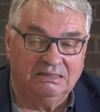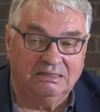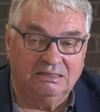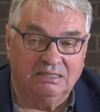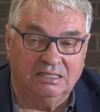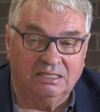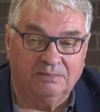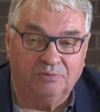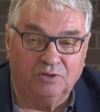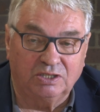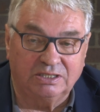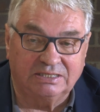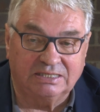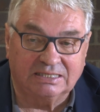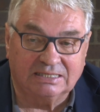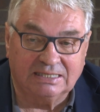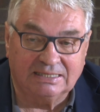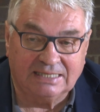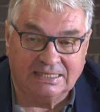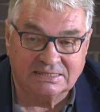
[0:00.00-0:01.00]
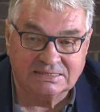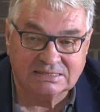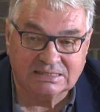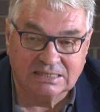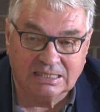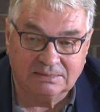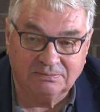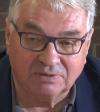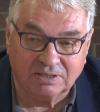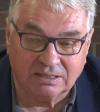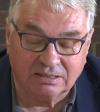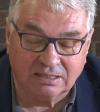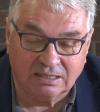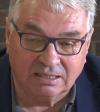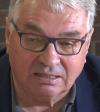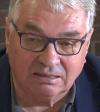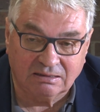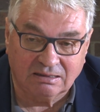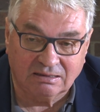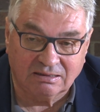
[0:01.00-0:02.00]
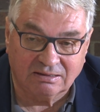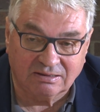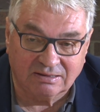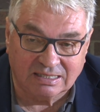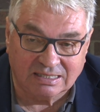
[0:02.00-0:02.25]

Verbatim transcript: uh, political landscape in, uh,